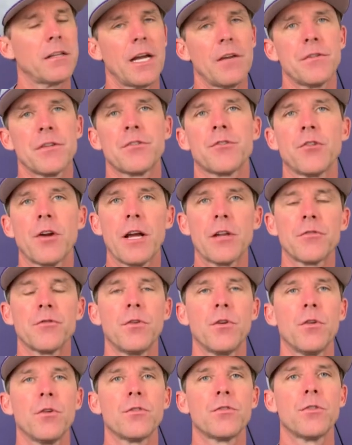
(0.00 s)
Life is
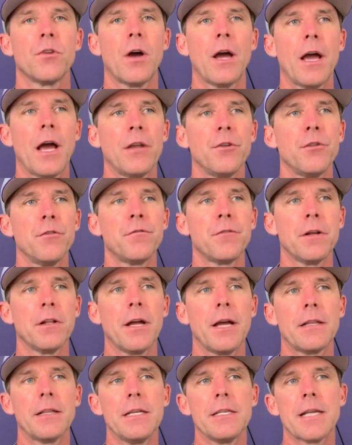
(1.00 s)
stressful, so I do feel
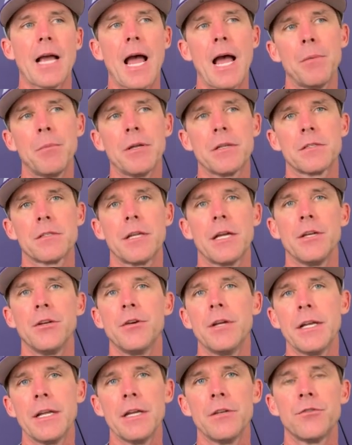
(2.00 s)
like these habits that
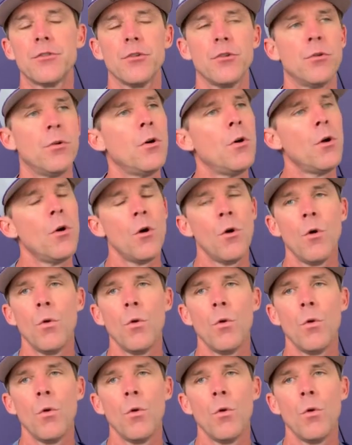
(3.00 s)
you get into